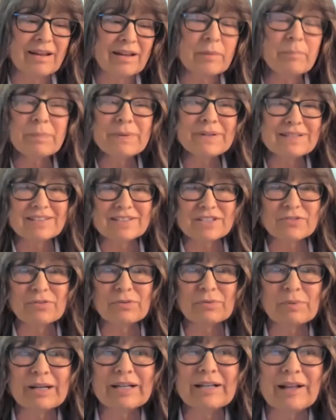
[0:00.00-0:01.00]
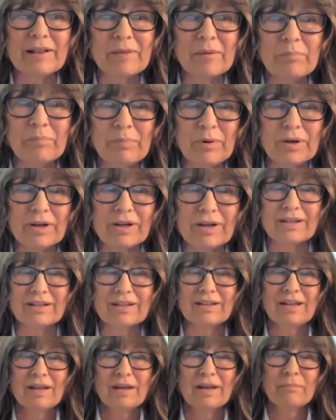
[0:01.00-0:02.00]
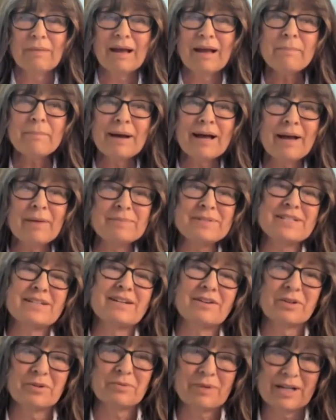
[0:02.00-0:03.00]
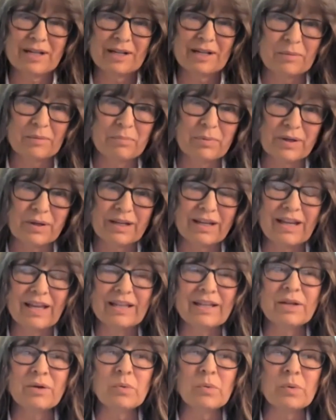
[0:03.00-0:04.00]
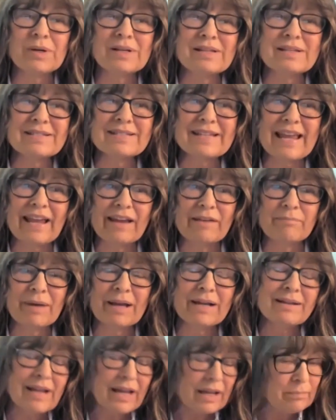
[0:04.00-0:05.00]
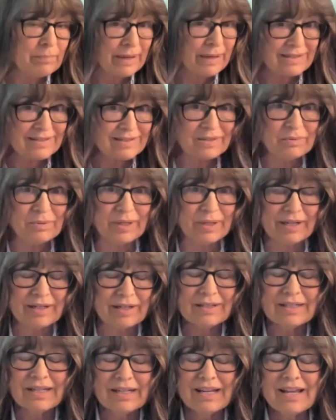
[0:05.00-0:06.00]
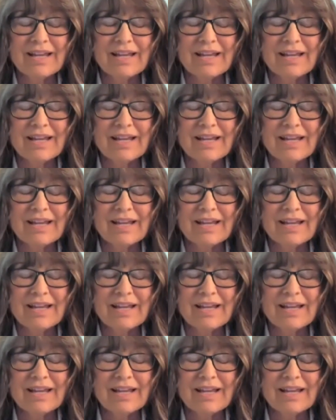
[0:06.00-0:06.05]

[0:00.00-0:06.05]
impetus for writing the book, my mom started writing the book, and it was, my dad passed away.